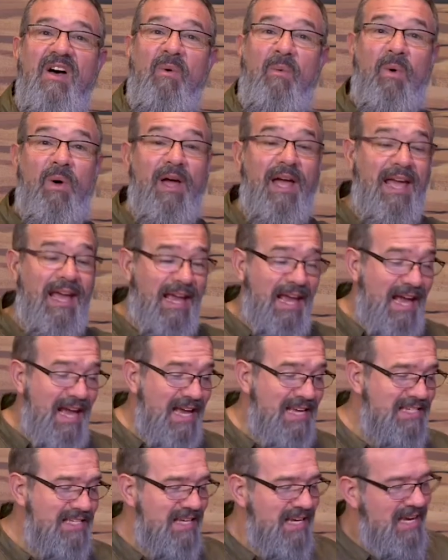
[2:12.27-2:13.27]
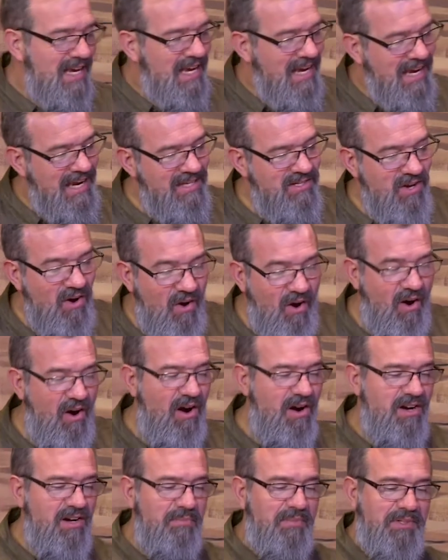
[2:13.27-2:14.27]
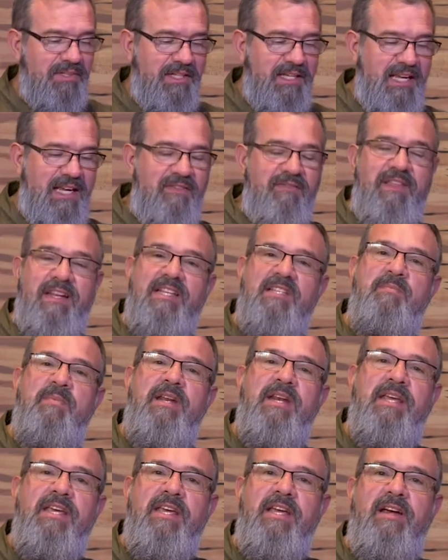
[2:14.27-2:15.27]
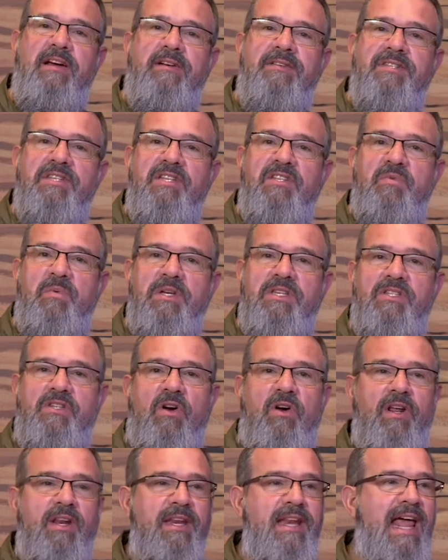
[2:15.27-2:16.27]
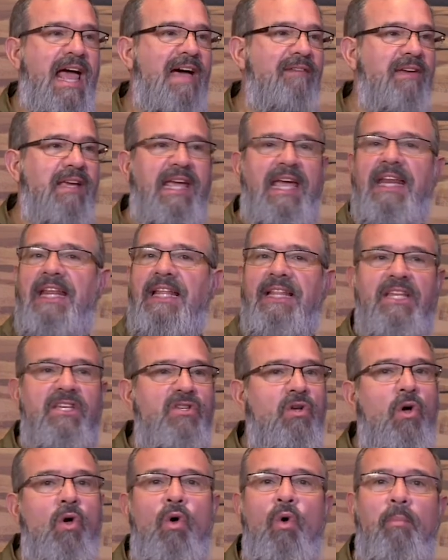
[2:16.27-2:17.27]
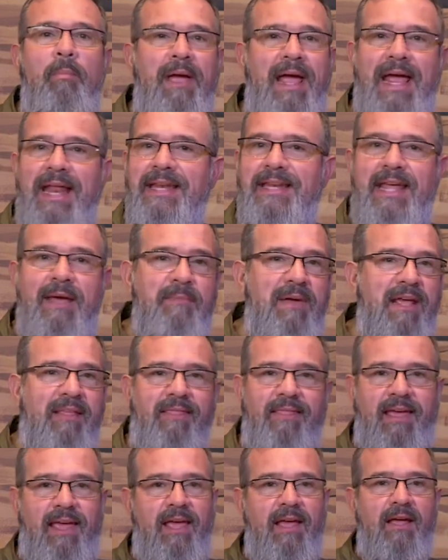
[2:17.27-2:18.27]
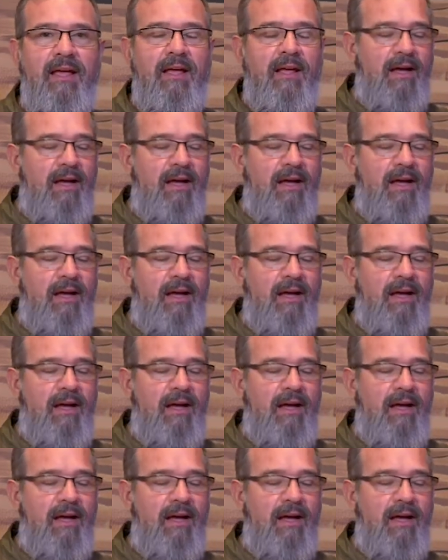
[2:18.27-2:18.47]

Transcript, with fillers: Well, hey guys, it's hard to believe that it's been a year since we started navigating this whole pandemic thing.